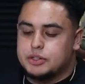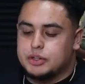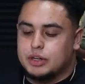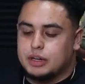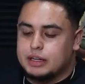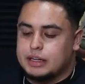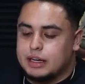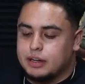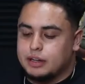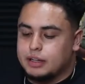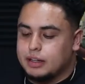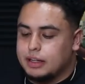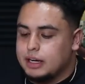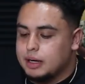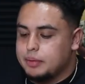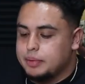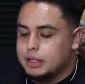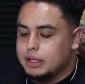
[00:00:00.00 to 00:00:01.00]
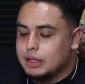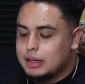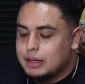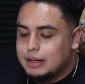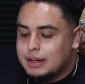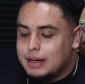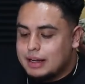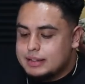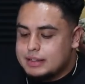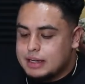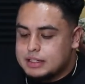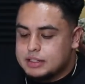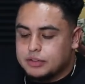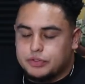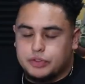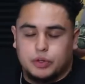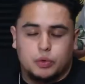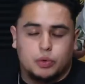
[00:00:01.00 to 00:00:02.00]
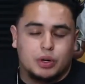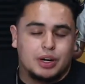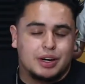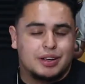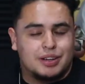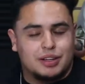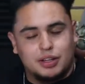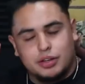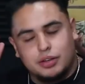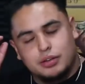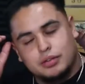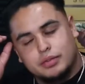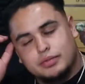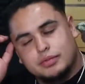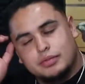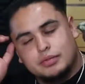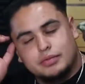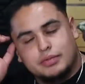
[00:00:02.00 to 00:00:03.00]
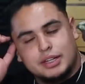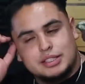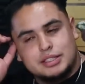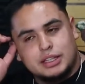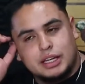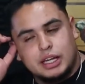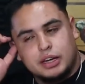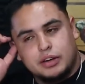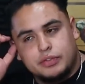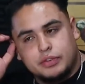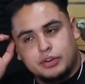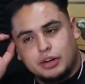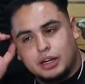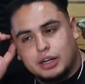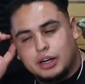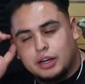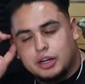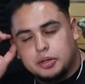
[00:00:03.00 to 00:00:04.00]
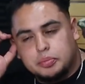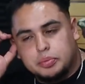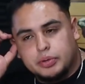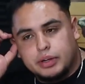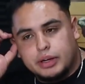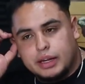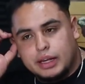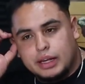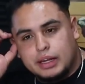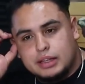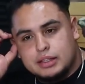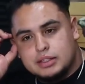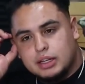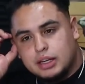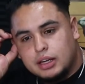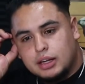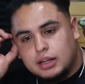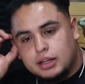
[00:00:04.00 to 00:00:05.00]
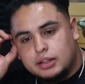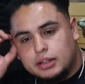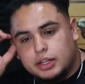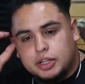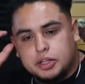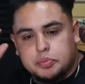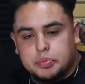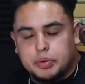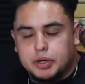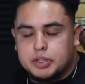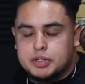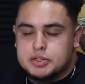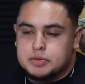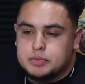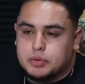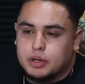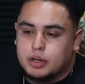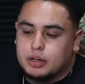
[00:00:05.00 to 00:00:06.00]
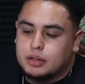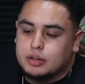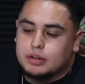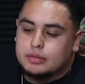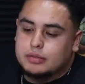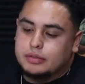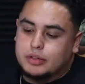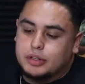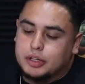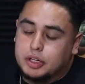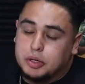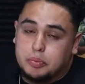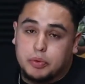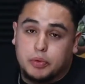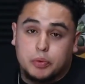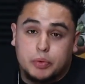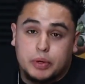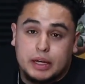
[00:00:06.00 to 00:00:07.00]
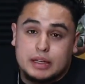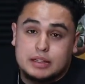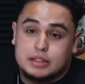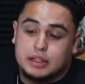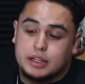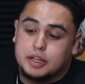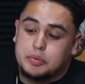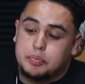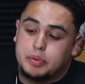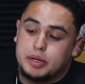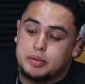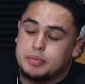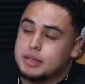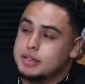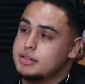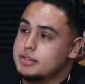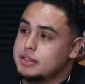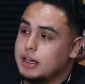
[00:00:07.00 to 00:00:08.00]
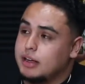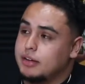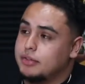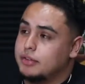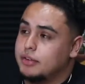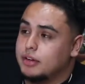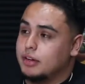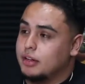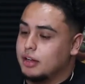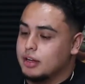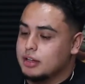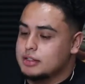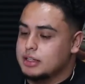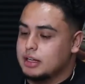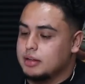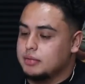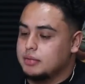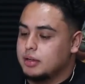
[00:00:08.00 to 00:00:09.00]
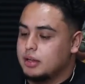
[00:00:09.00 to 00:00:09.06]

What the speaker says: try to calculate. I mean, it takes a few work. You investigate it for like a couple of days, then you put in some work for a couple of weeks, and then you're pretty much set for a long time.